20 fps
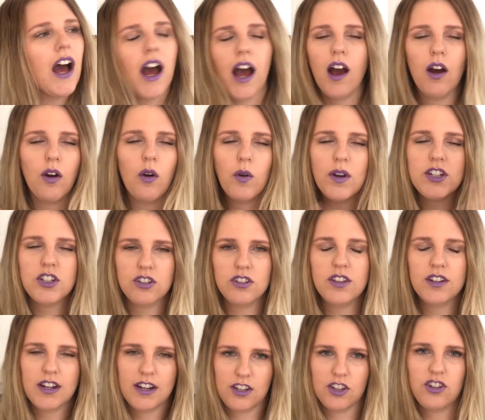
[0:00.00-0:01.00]
I always
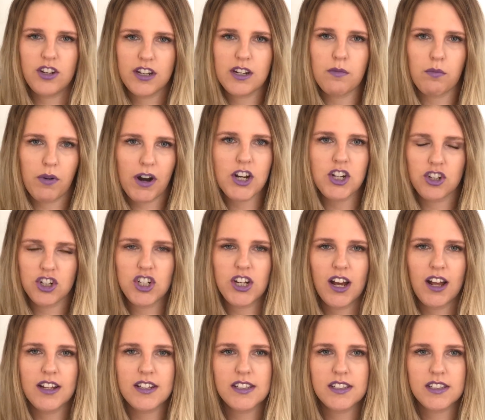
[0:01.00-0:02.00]
knew that you need to brush your
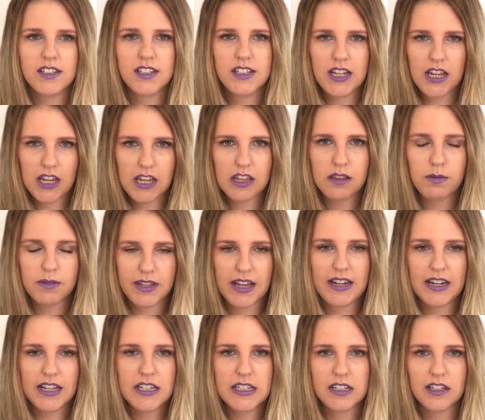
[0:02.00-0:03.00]
child's teeth when
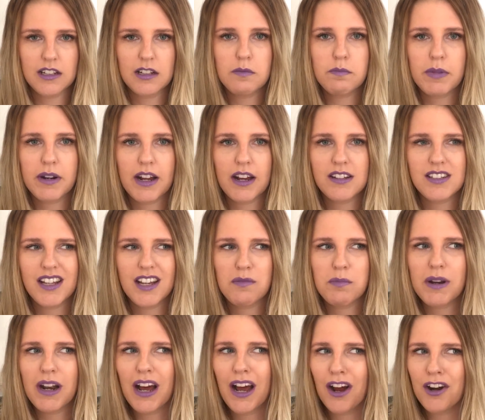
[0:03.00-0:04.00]
they're little, but I was like,
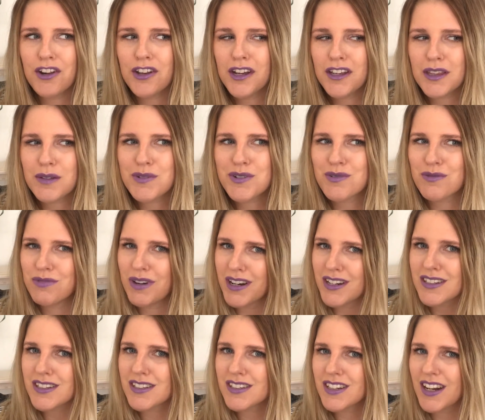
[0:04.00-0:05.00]
but how do you get them to
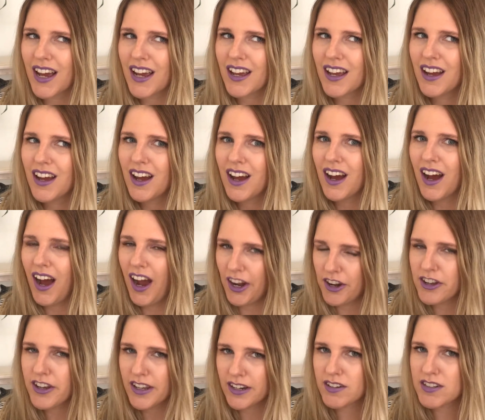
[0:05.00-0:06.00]
rinse? Like, how
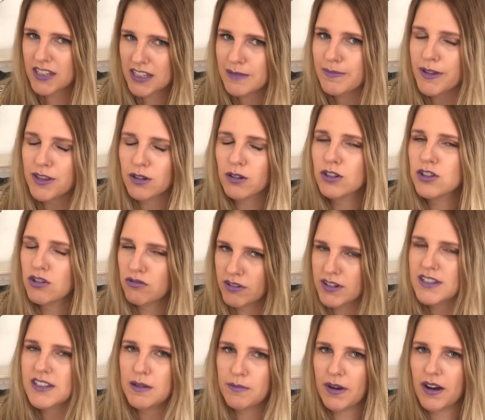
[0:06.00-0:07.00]
do you get a 6-month-old to
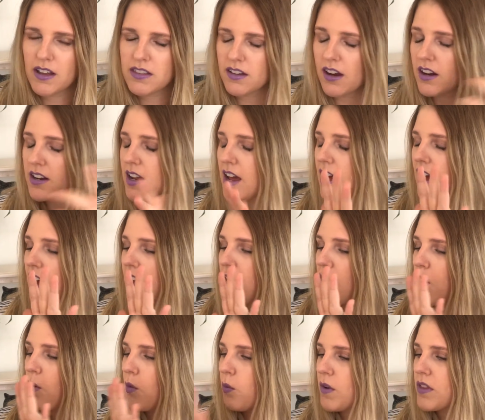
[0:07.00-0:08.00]
rinse their mouth out?
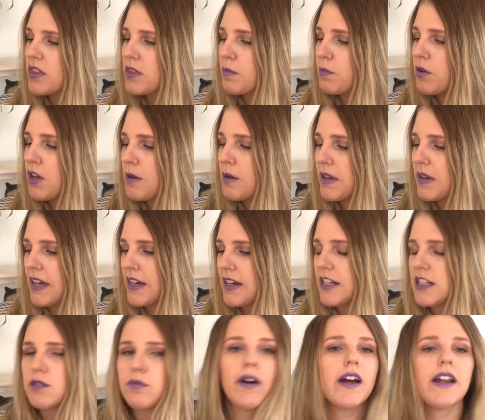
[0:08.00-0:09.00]
With the Pure
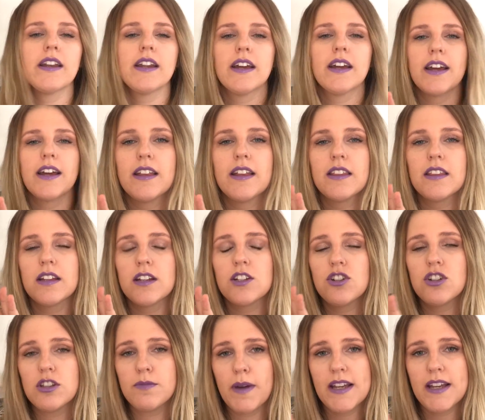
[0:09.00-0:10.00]
Beginnings one, the
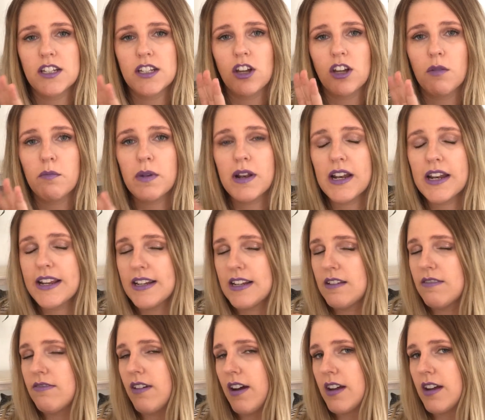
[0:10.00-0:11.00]
toothpaste is
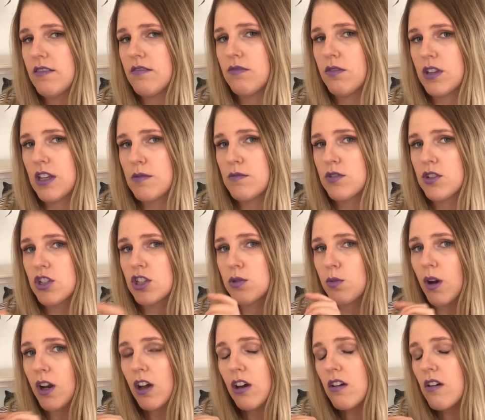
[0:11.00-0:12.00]
completely fine for them to
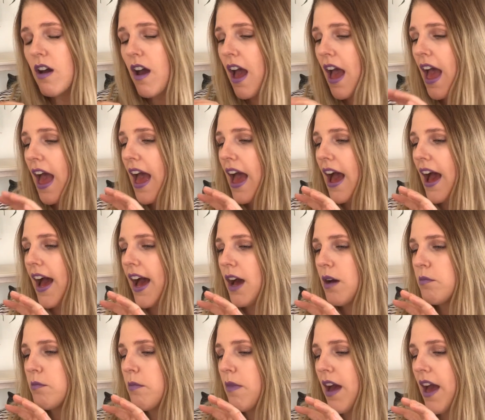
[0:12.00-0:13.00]
swallow,
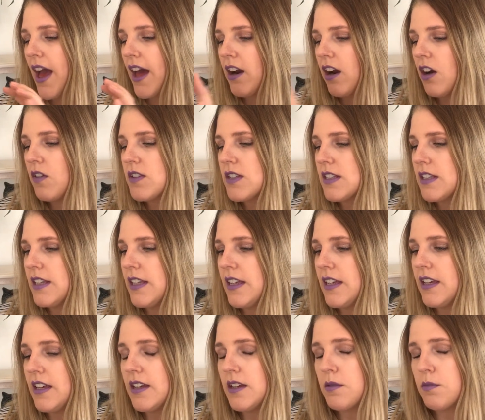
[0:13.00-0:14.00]
and
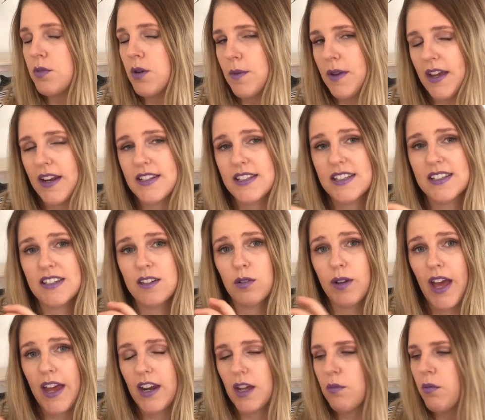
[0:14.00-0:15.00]
obviously Pure Beginnings is an
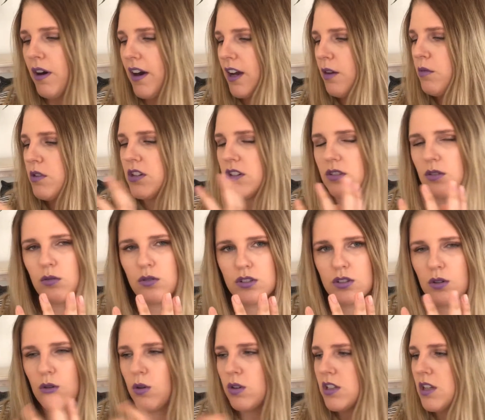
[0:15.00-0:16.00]
organic product, which is
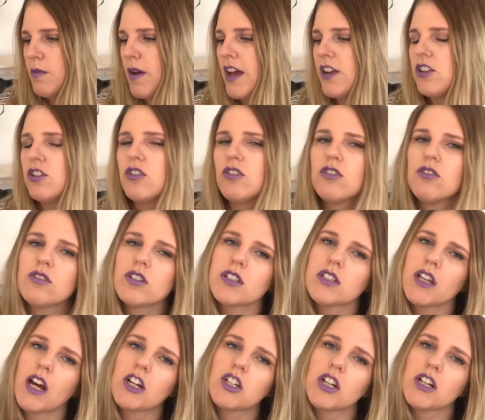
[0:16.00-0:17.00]
also awesome, and you use
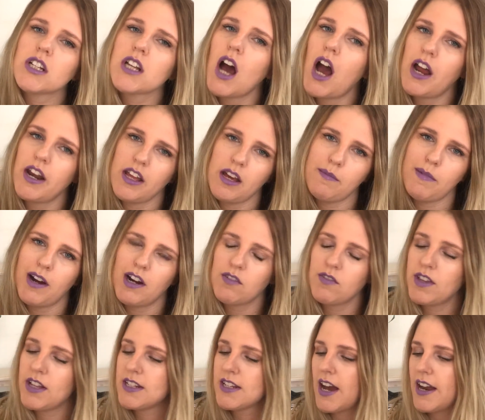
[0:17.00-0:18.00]
such a tiny amount
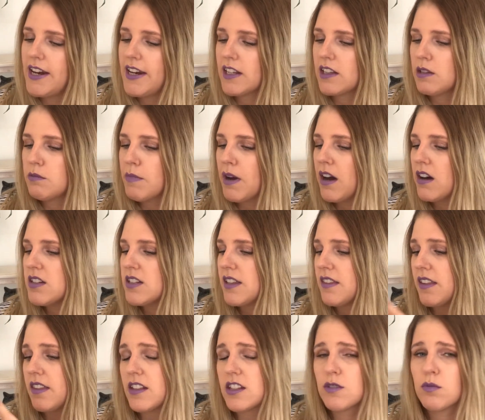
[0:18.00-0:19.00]
for their tiny little mouth
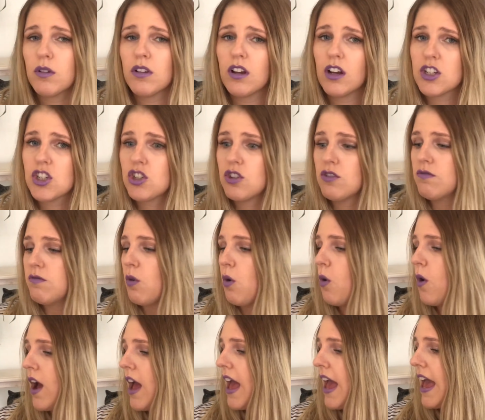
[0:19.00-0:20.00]
that this will last you
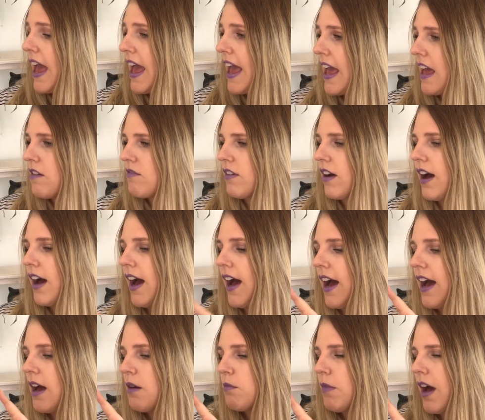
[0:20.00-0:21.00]
forever.
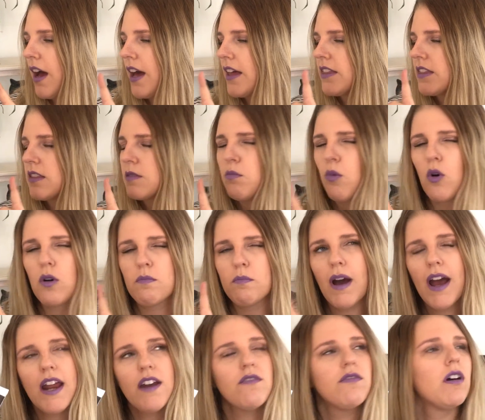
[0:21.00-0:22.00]
I bought
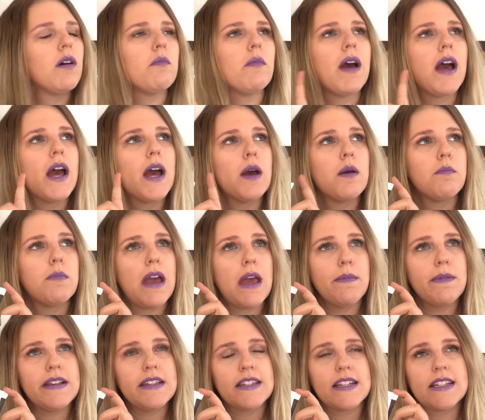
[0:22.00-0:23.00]
mine from
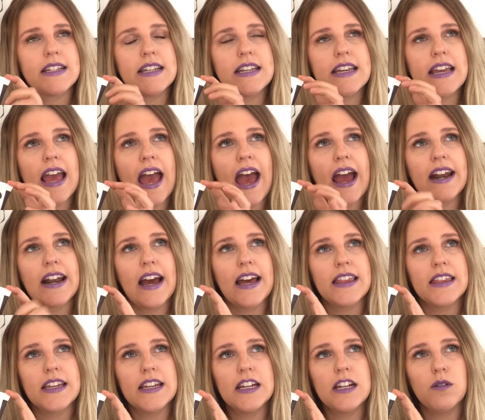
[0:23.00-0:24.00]
Baby City, and I
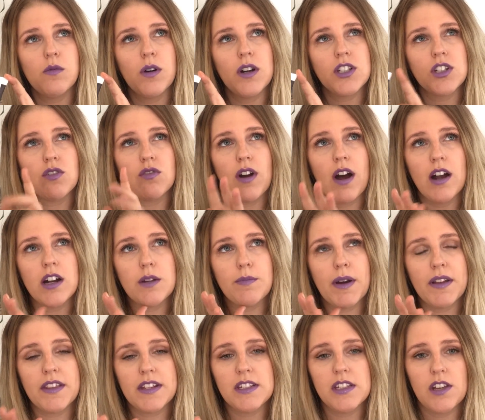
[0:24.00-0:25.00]
think it was around
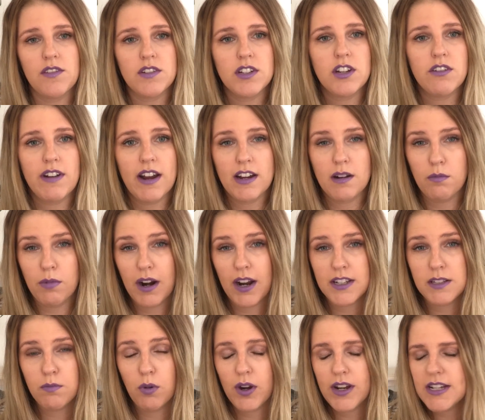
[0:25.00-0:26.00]
about the 70 Rand
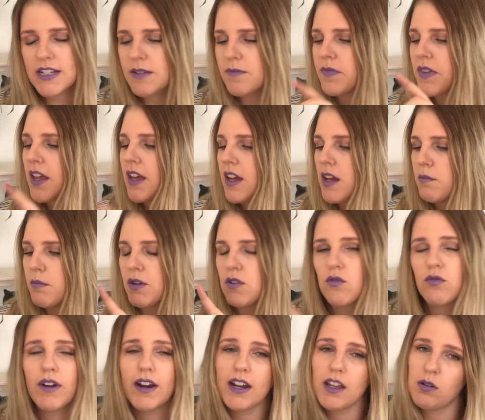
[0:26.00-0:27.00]
price point,
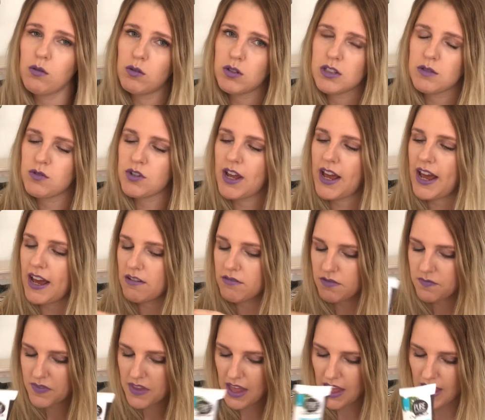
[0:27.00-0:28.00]
but really awesome to have.
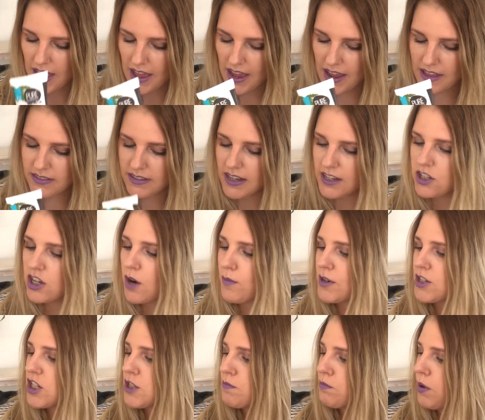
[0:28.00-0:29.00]
And then yeah, we
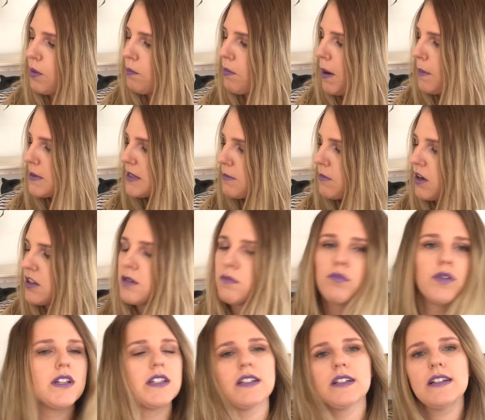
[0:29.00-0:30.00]
just pop some on the
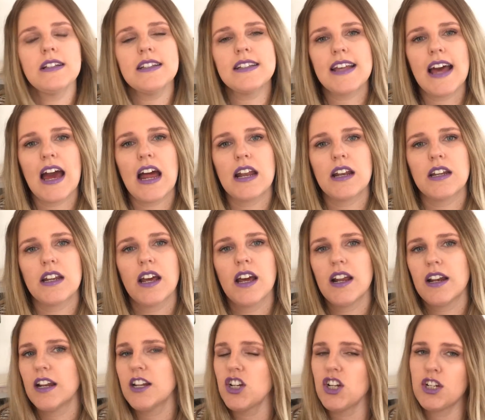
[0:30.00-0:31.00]
bristles and
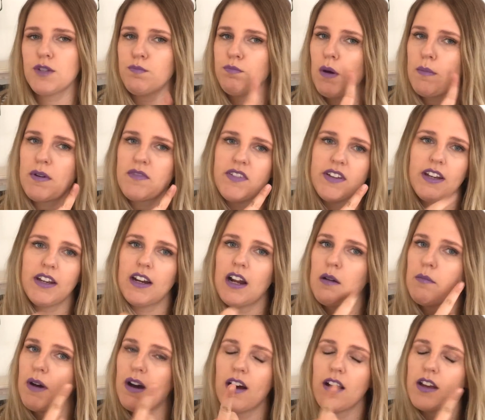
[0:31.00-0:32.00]
literally just pop a finger in
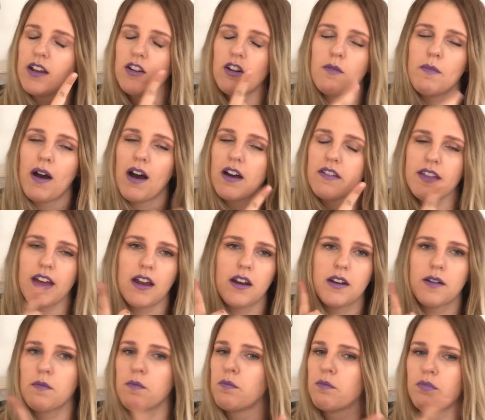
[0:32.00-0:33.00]
her mouth
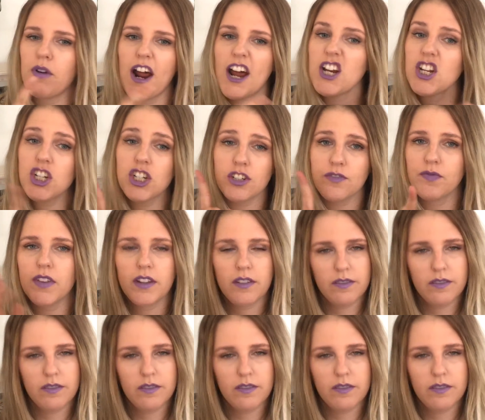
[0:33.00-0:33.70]
and brush.